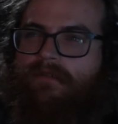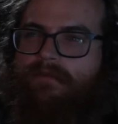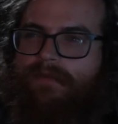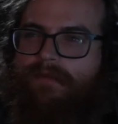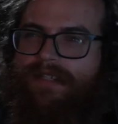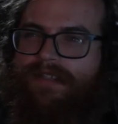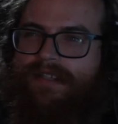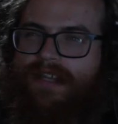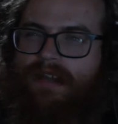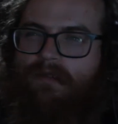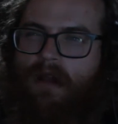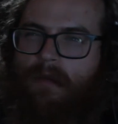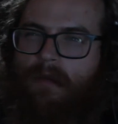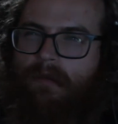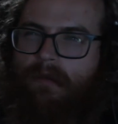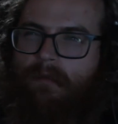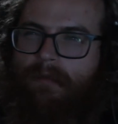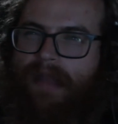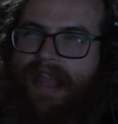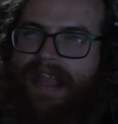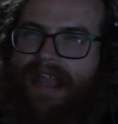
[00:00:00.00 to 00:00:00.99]
Didn't they rob a
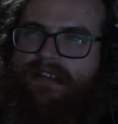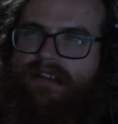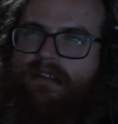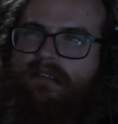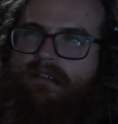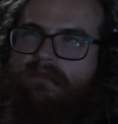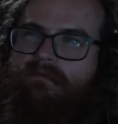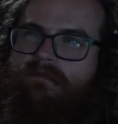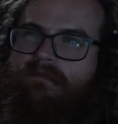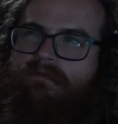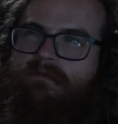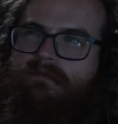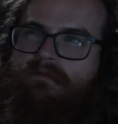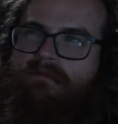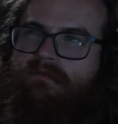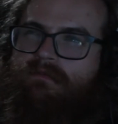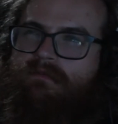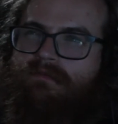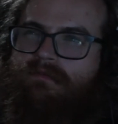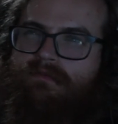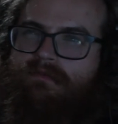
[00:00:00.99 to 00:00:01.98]
bank? Hey
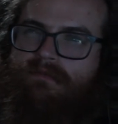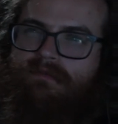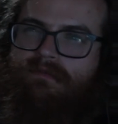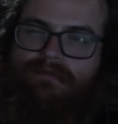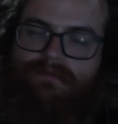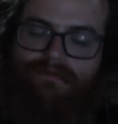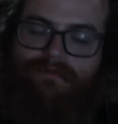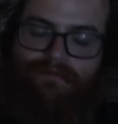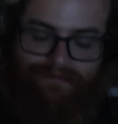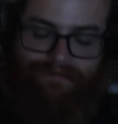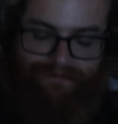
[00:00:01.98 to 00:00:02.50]
there!